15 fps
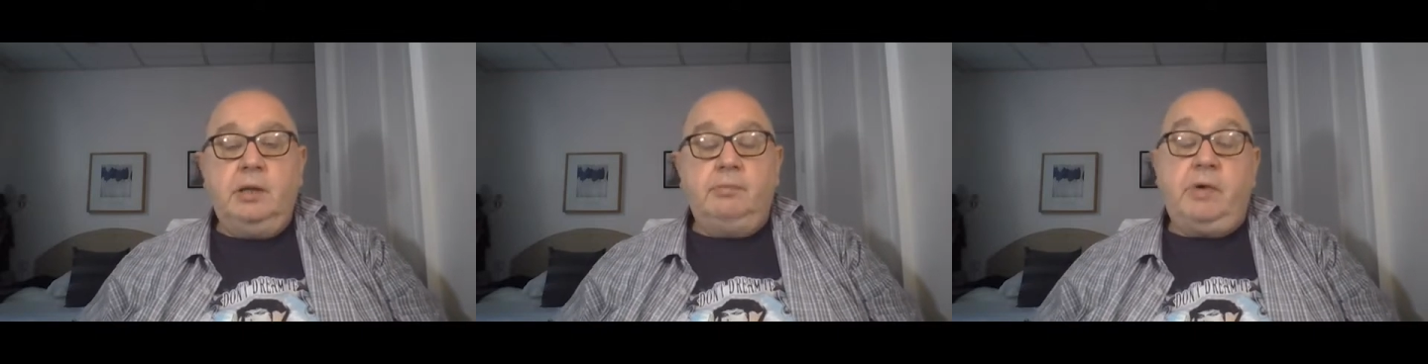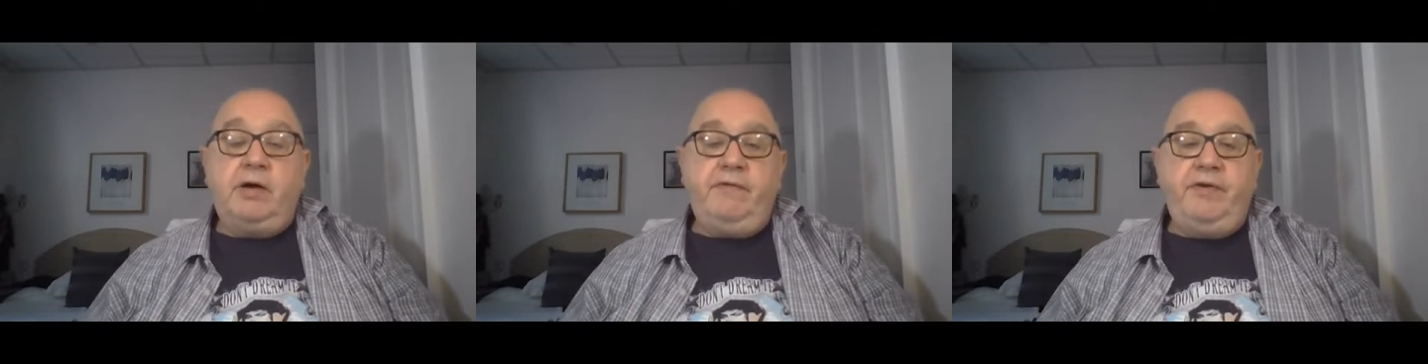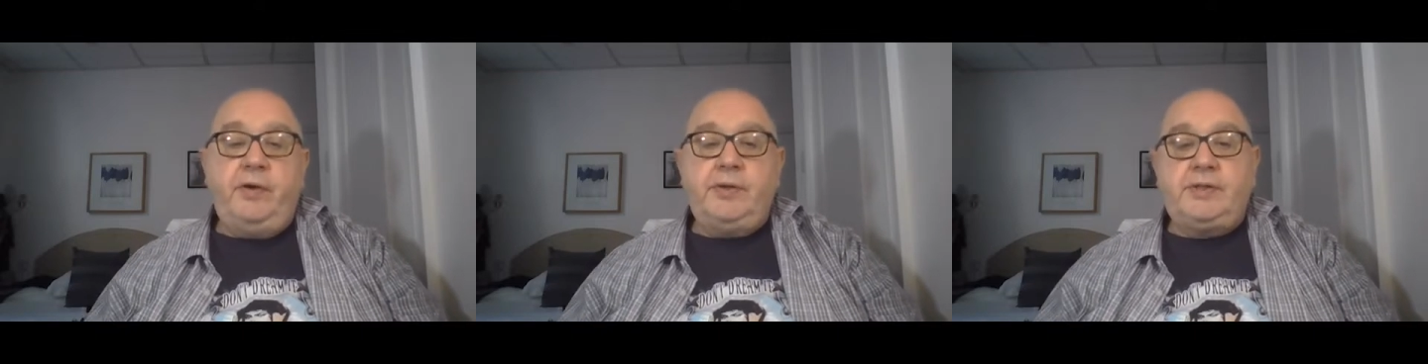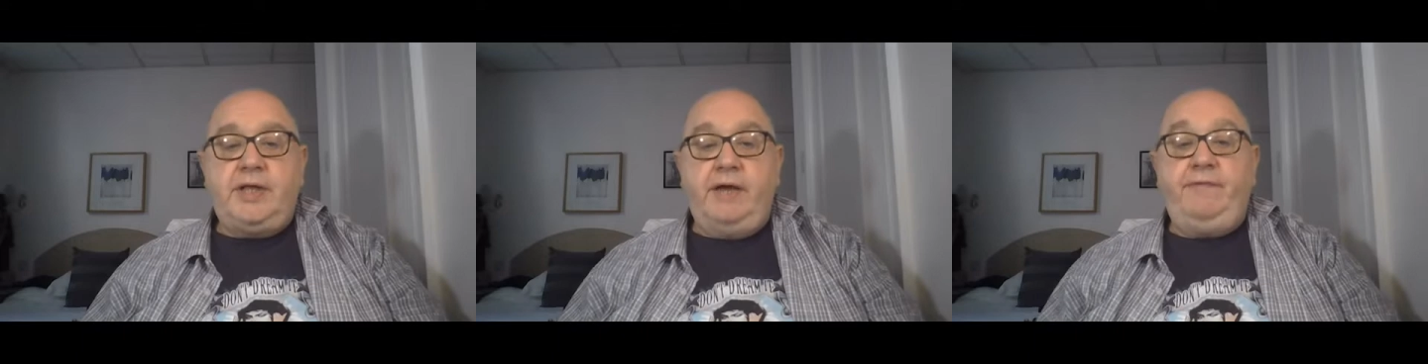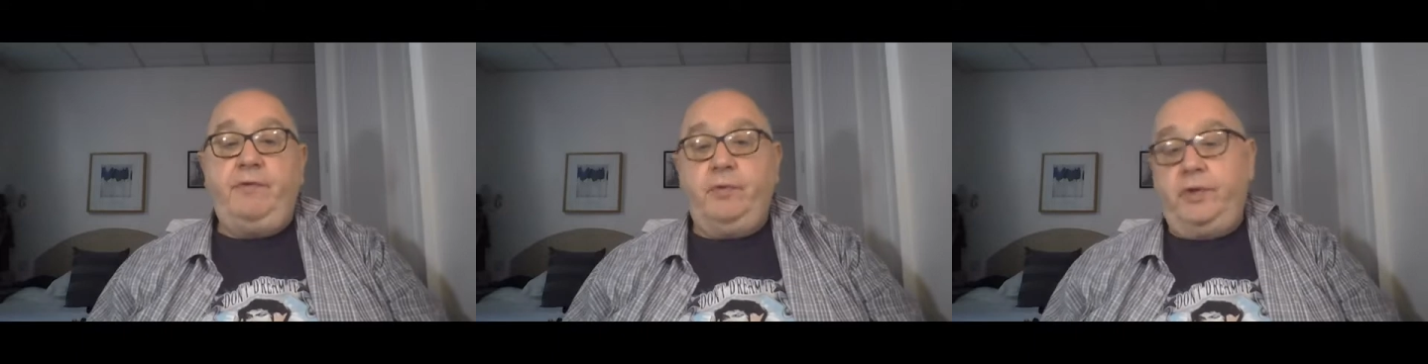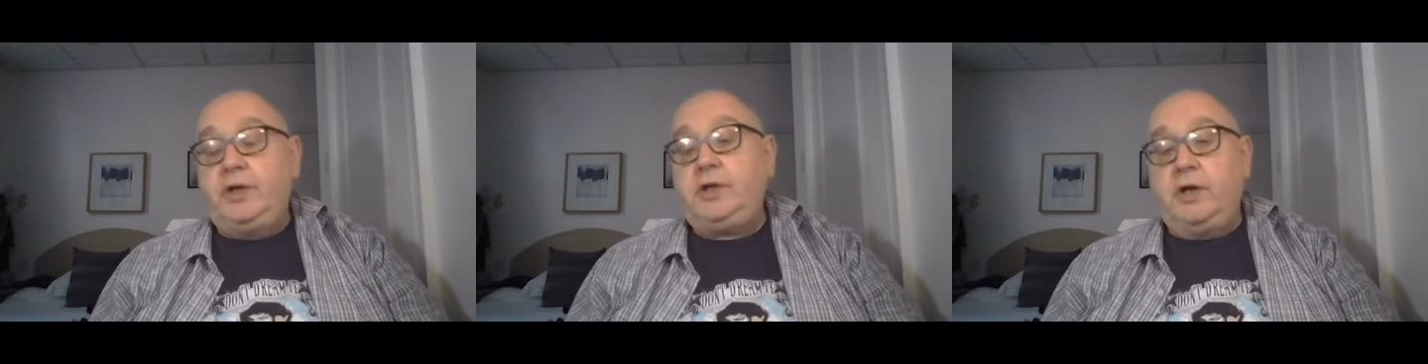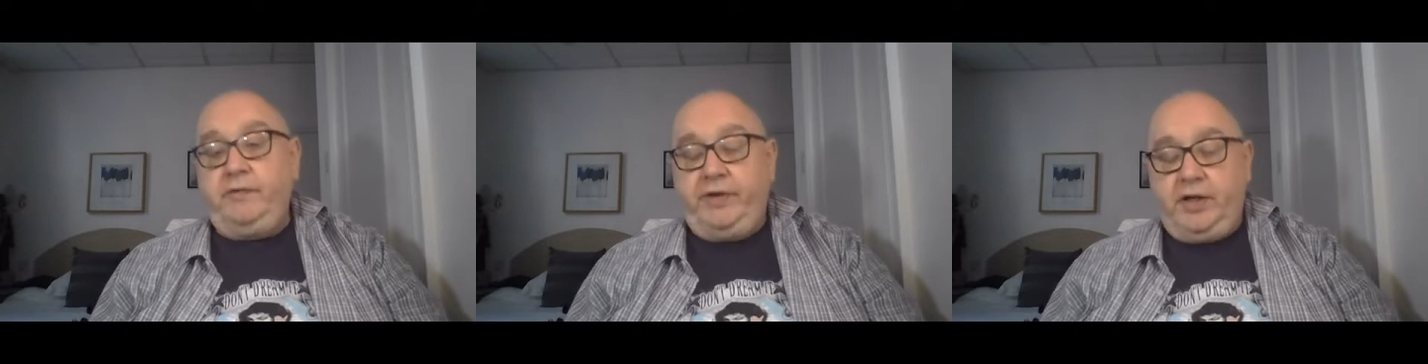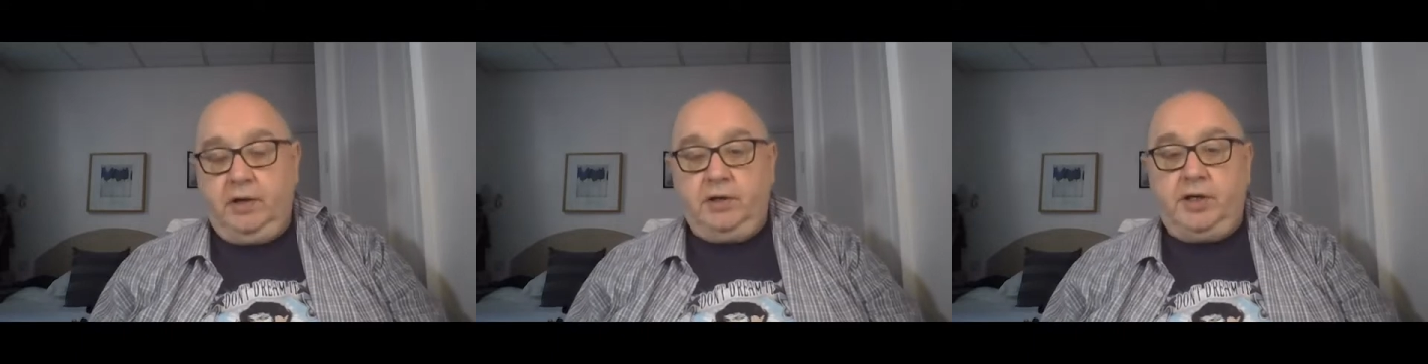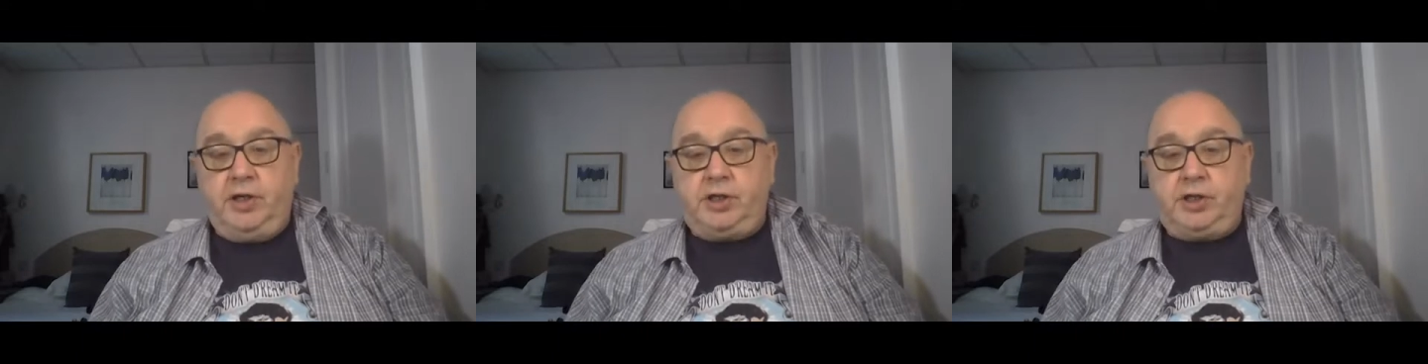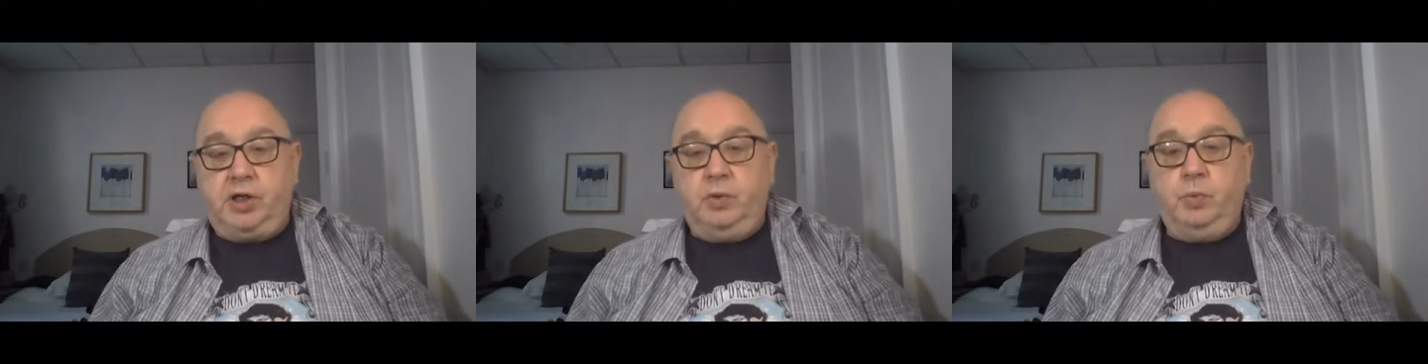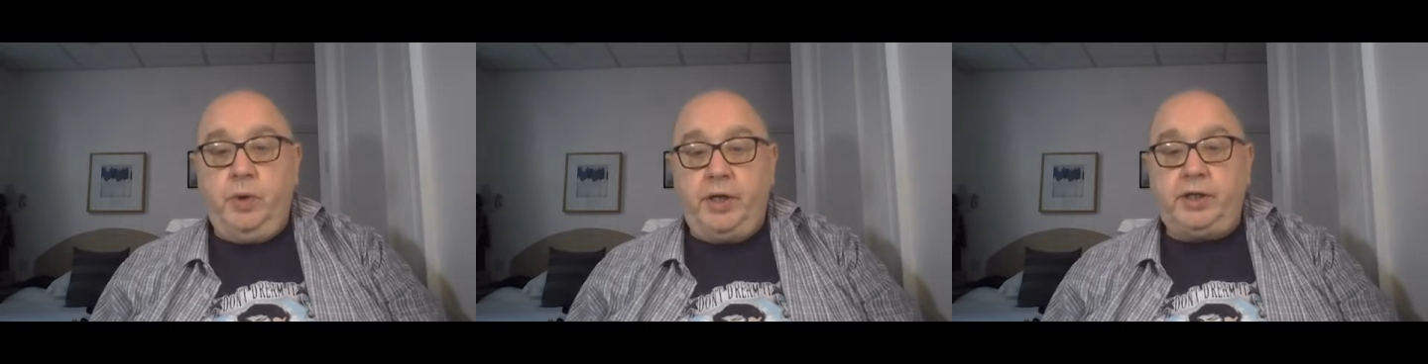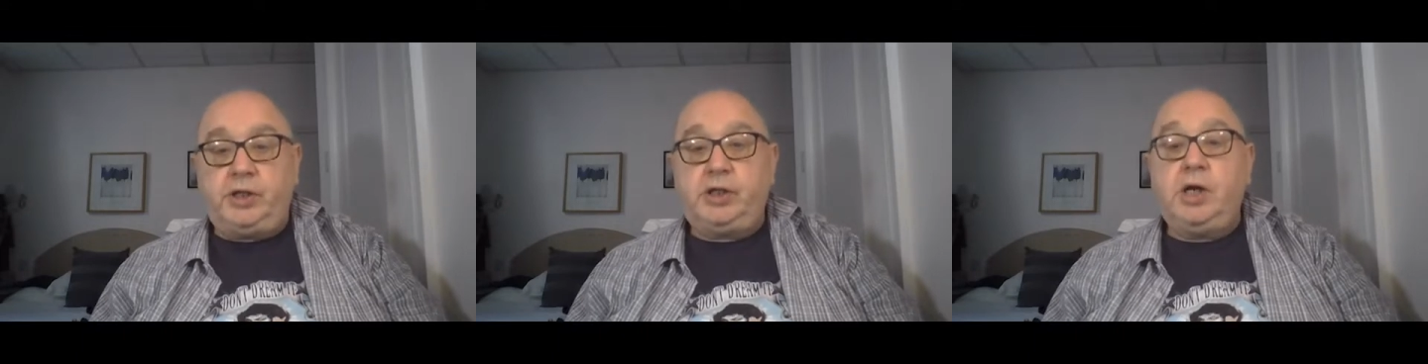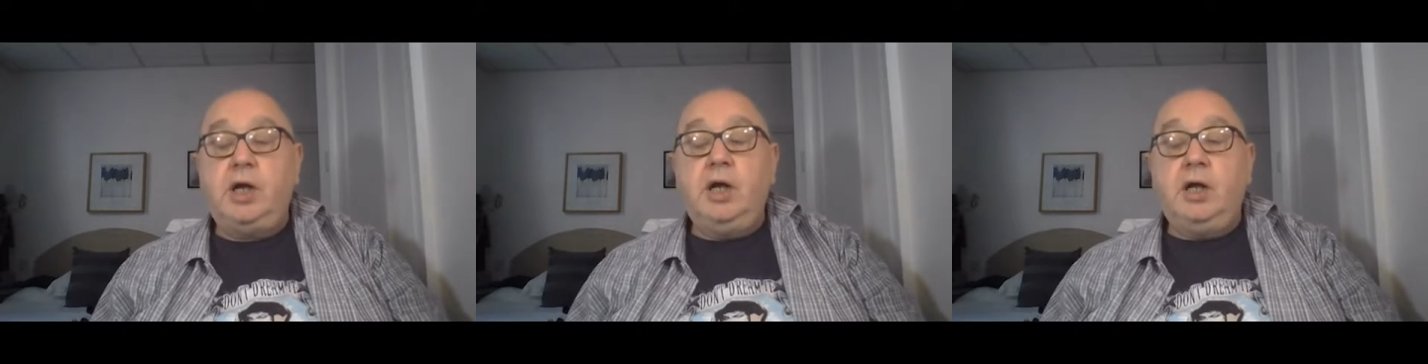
My view is therefore on the Tovey Douglas show, which